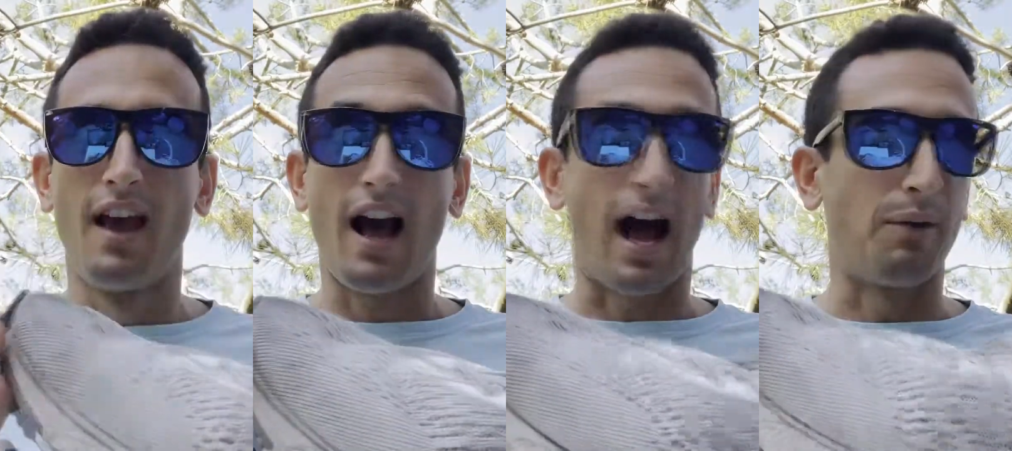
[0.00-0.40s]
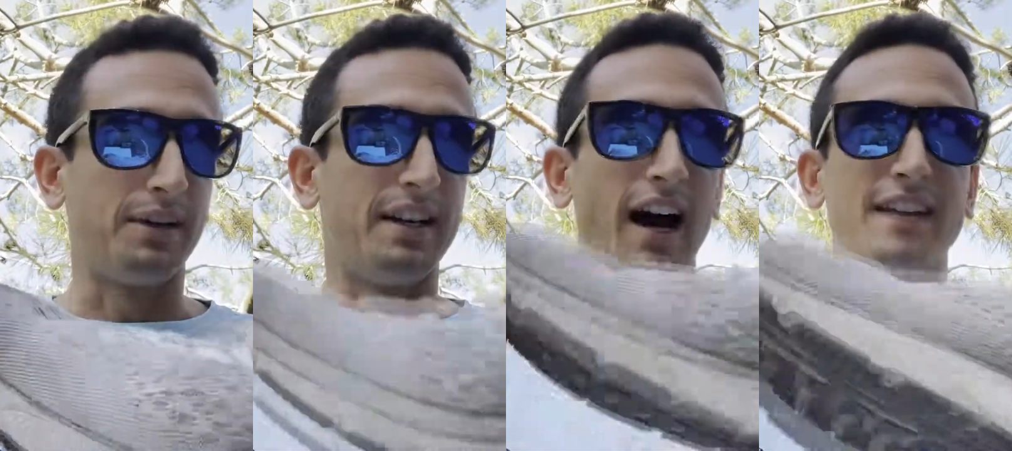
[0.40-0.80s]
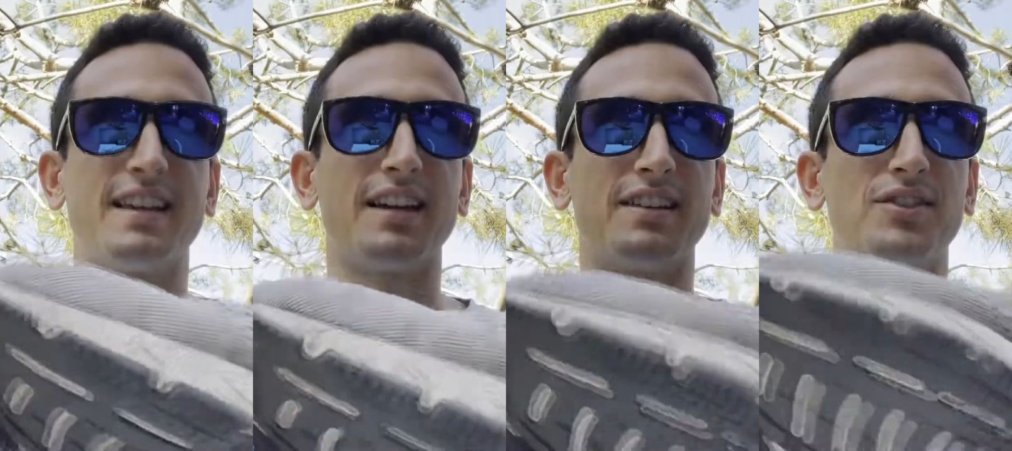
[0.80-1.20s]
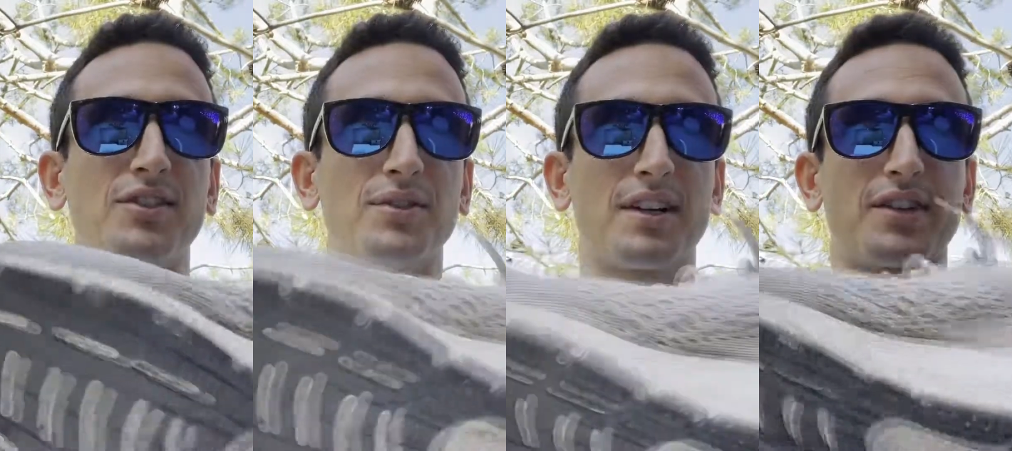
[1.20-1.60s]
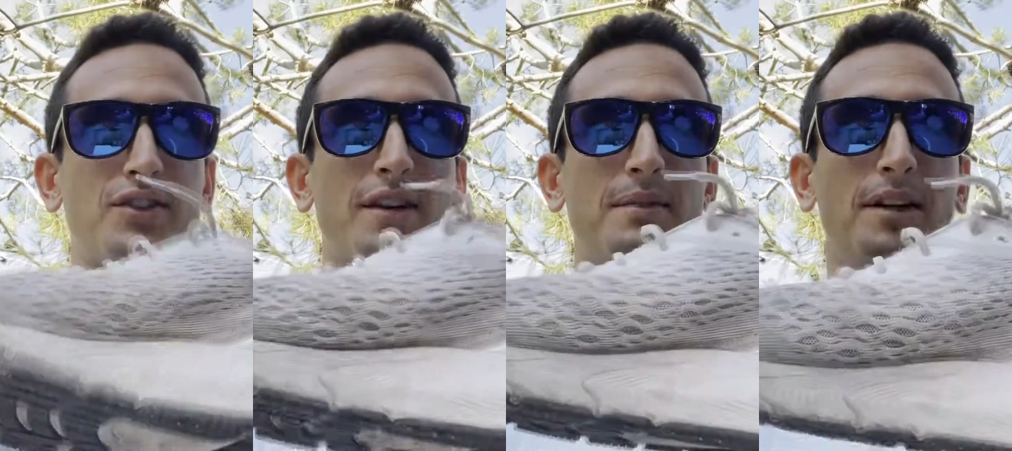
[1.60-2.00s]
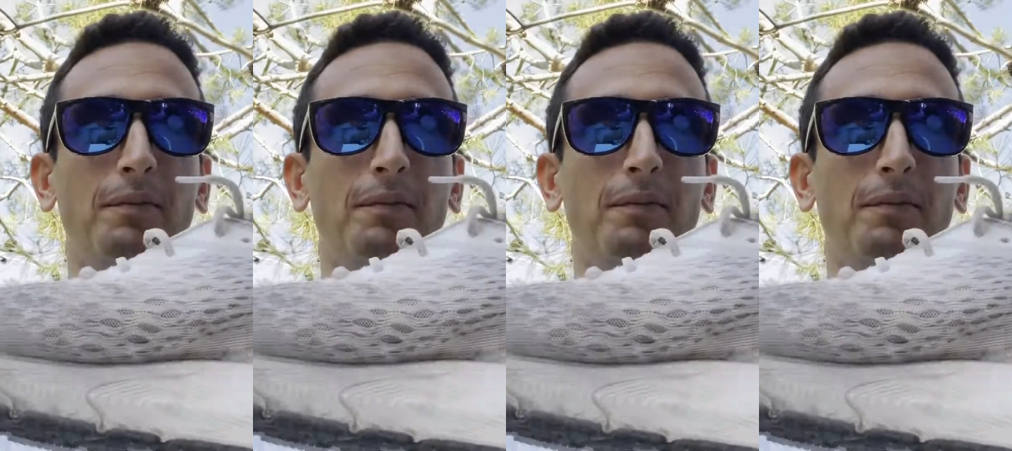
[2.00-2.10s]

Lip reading: I would not take these shoes on a treadmill.